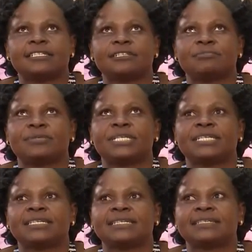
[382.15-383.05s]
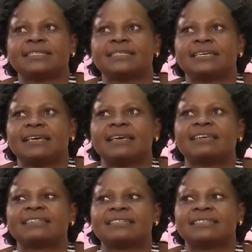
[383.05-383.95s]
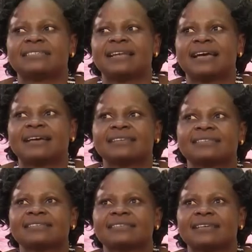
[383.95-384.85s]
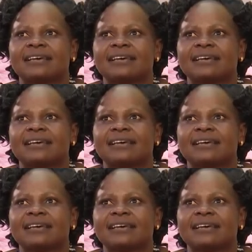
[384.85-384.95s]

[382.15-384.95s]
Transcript: TB ate his lungs,